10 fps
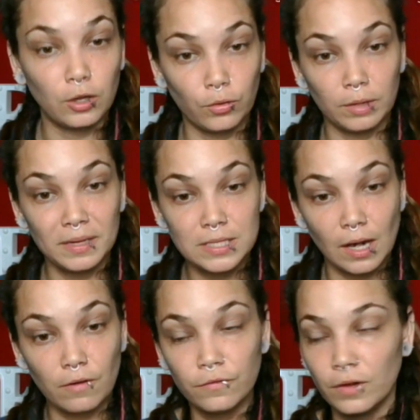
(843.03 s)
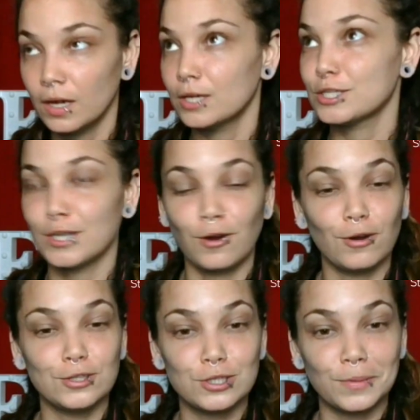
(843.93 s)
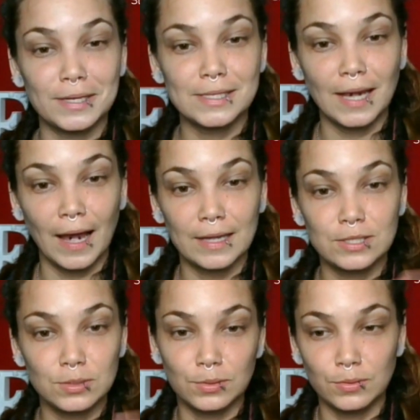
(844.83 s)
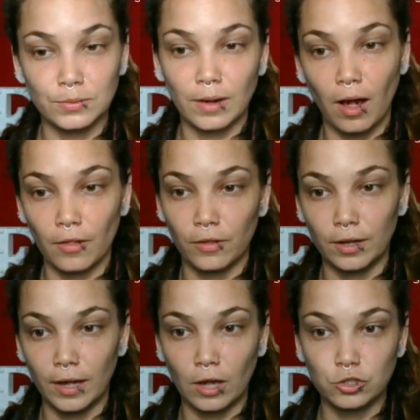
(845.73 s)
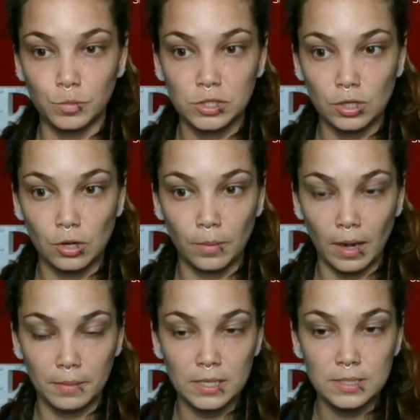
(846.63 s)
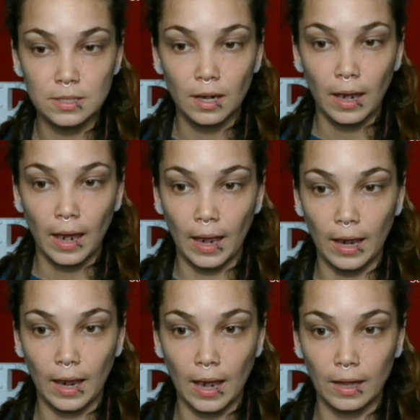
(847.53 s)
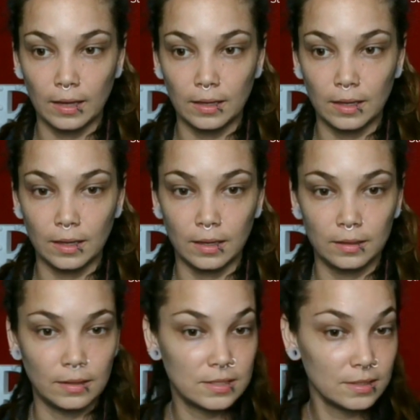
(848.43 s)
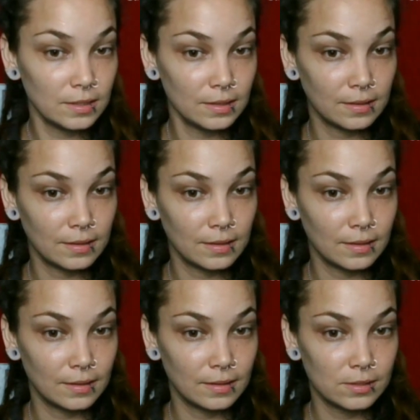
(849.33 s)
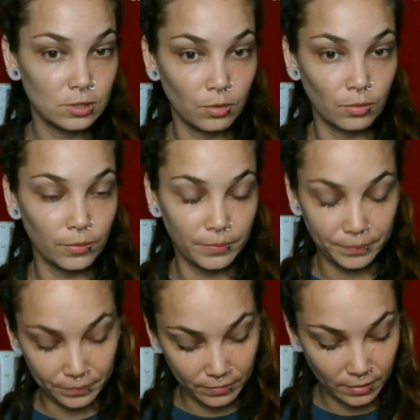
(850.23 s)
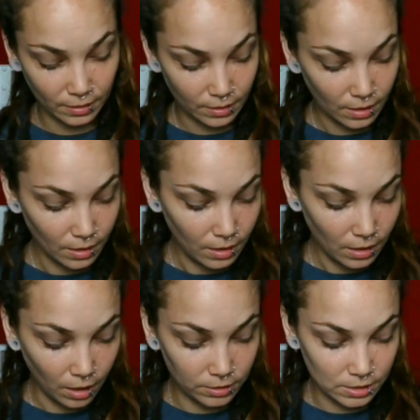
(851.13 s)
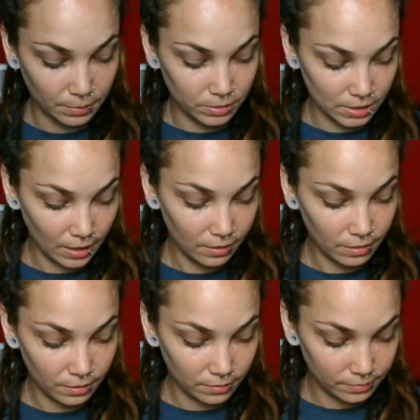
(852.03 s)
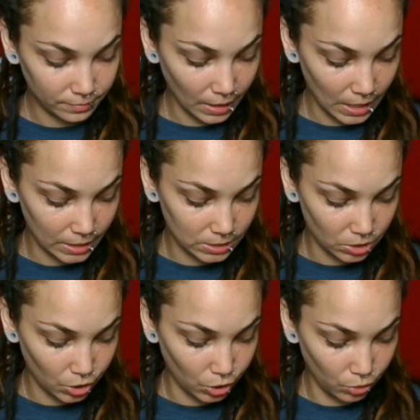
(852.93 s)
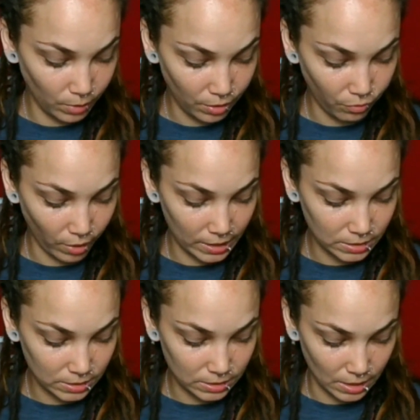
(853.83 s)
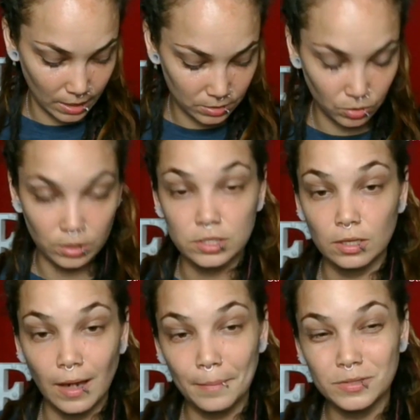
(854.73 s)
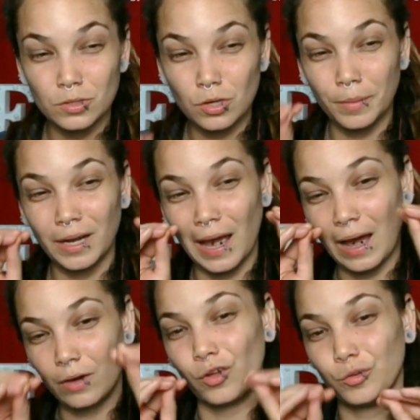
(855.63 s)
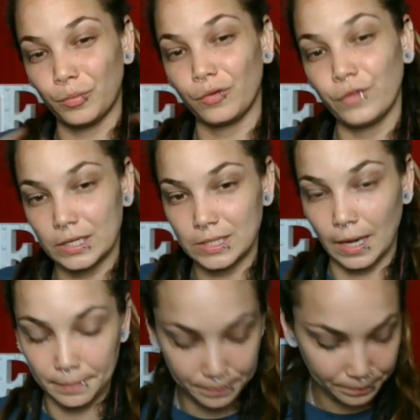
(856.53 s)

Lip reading: including myself. So just want to say hi to all the LGBTQ babies. And that's it. So on December 10th is Human Rights Day. So this episode is coming out on the perfect time.